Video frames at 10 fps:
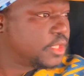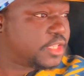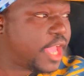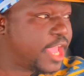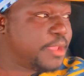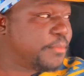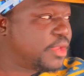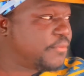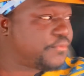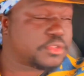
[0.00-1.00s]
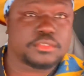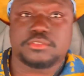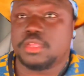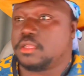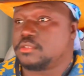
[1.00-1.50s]
Game of the
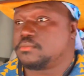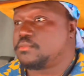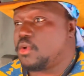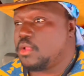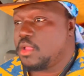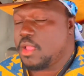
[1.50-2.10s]
contingent, boy.